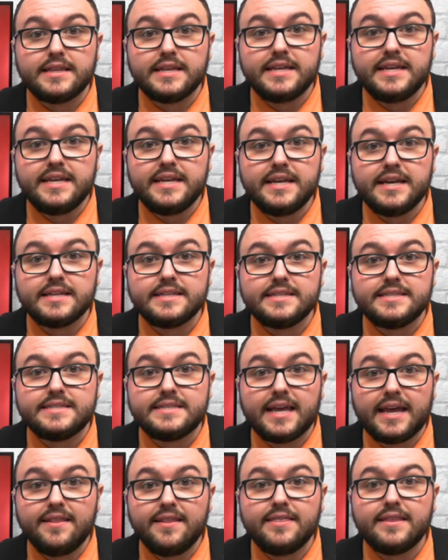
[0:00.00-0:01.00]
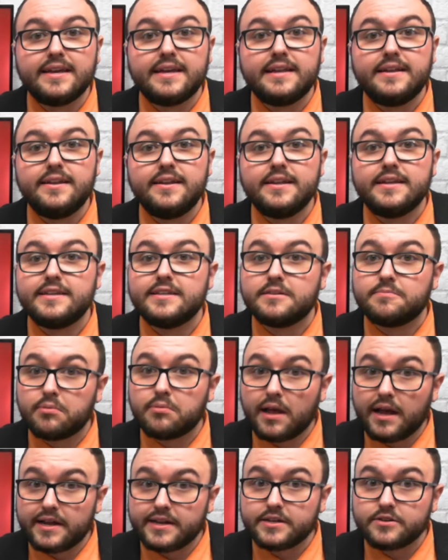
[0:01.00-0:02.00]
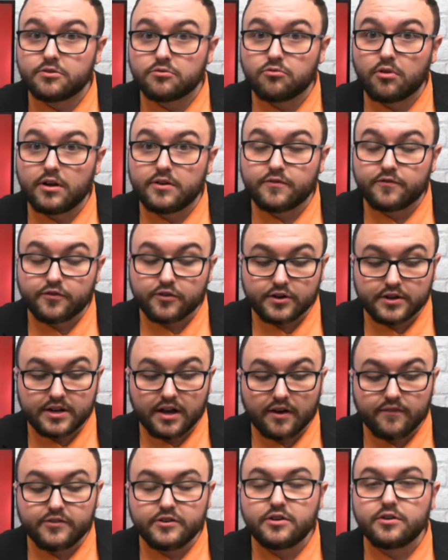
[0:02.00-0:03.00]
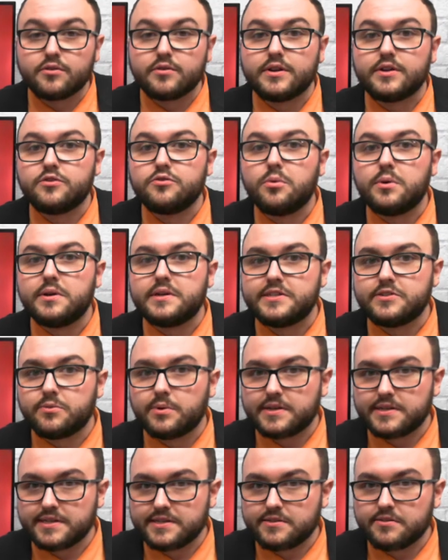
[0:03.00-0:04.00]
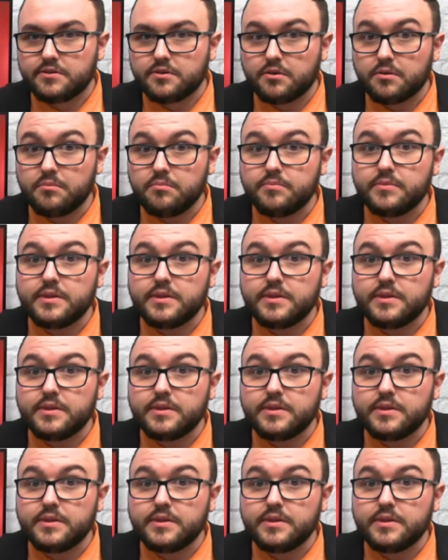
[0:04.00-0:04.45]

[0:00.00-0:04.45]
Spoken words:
Lee Zedlin is planning to run for governor in 2022.